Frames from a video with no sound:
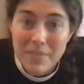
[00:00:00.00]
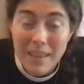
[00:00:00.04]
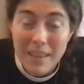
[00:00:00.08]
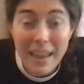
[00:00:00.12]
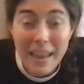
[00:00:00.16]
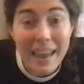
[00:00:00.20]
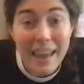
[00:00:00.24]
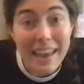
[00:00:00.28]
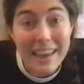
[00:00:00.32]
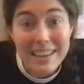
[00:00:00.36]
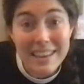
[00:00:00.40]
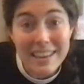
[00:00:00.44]

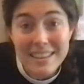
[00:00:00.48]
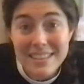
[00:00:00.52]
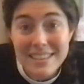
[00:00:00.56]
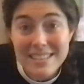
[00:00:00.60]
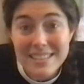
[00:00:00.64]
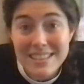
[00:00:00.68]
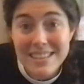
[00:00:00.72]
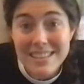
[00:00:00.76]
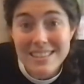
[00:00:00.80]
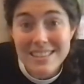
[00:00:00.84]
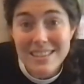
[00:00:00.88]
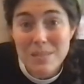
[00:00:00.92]
and as he
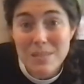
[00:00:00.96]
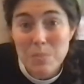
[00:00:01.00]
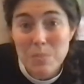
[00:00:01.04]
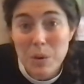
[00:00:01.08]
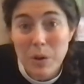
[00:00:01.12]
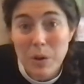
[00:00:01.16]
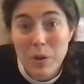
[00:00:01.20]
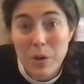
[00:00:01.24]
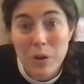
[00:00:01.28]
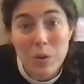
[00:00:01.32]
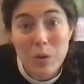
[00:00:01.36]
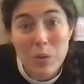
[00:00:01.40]
did
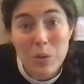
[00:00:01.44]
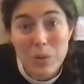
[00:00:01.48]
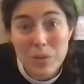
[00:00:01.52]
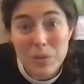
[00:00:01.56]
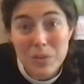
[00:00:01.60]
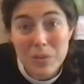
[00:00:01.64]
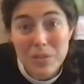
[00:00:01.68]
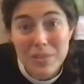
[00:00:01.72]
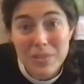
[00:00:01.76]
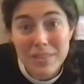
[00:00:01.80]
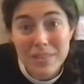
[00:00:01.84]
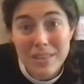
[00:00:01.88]

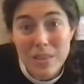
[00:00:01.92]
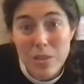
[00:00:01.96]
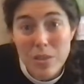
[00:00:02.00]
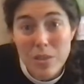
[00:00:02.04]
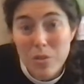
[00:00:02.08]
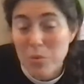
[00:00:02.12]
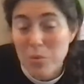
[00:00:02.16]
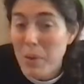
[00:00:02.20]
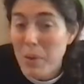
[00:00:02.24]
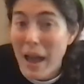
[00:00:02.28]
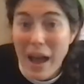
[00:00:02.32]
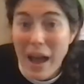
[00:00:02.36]
miracles
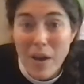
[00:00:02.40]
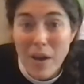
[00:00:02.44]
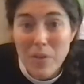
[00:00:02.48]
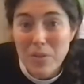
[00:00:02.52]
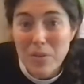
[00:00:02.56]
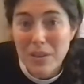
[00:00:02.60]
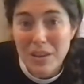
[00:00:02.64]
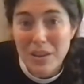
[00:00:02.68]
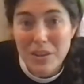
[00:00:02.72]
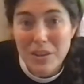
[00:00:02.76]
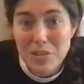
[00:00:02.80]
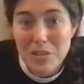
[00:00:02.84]
throughout the
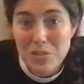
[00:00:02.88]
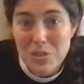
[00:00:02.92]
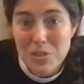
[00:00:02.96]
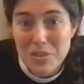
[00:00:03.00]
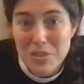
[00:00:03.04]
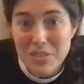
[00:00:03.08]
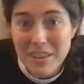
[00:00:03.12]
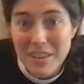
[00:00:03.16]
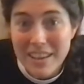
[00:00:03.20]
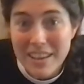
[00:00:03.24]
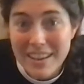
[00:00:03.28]
countryside.